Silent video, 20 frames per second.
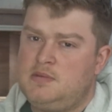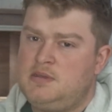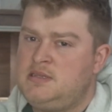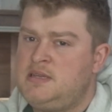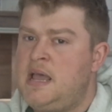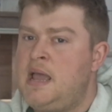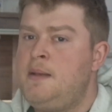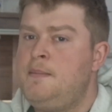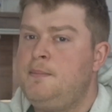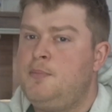
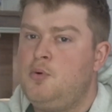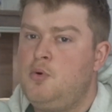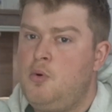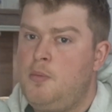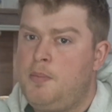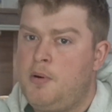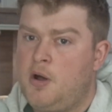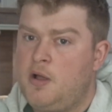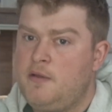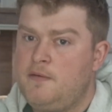10 ball
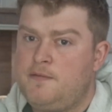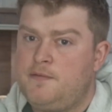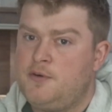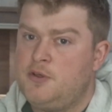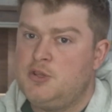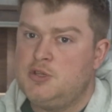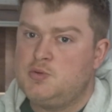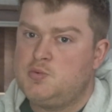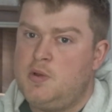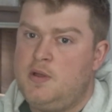
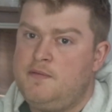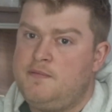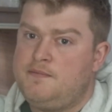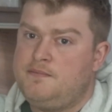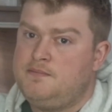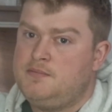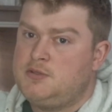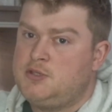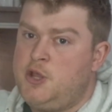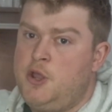pythons with
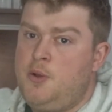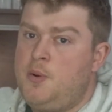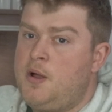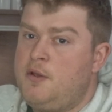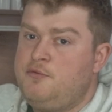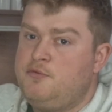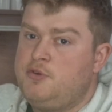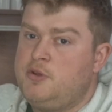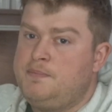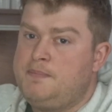
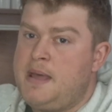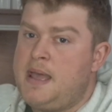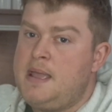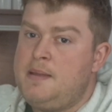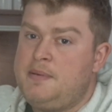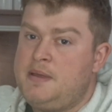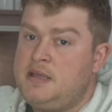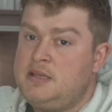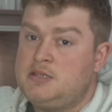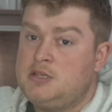200
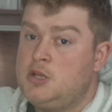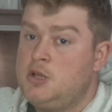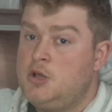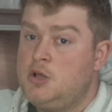babies.